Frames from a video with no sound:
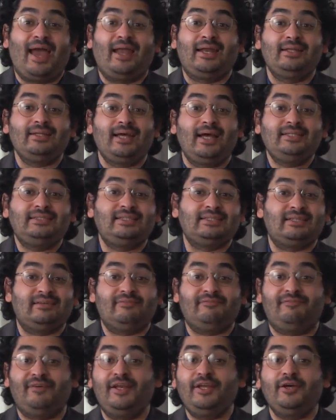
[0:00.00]
analyzing a
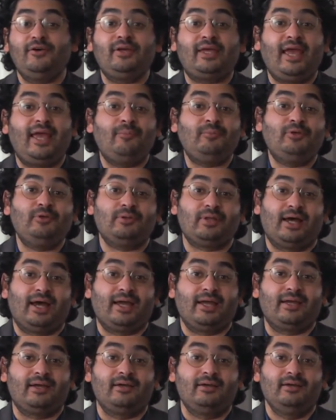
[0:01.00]
video game you
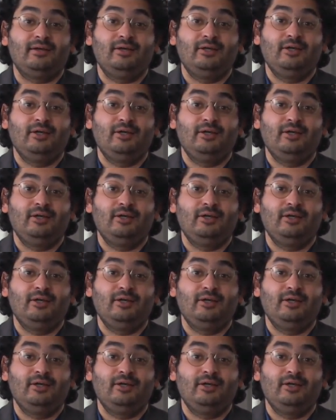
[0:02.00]
like